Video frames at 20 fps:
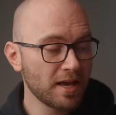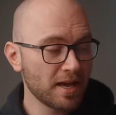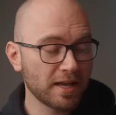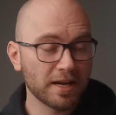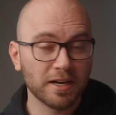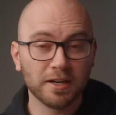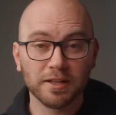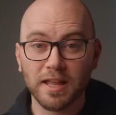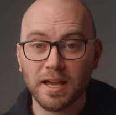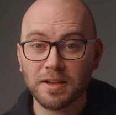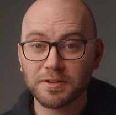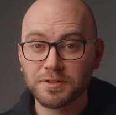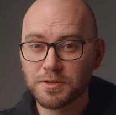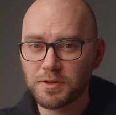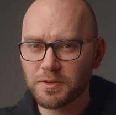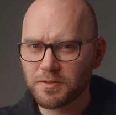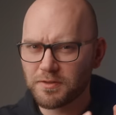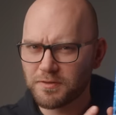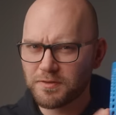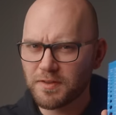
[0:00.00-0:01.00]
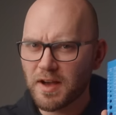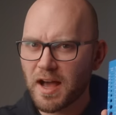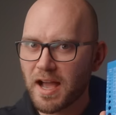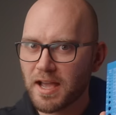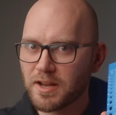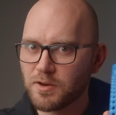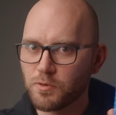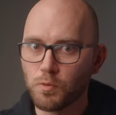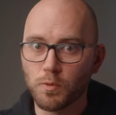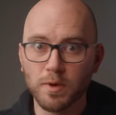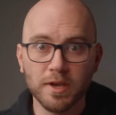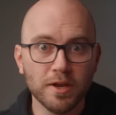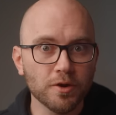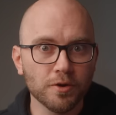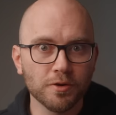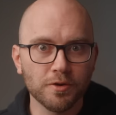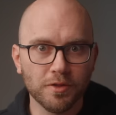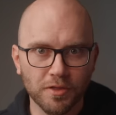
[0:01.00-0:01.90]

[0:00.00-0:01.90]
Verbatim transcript: and it allows you to find weird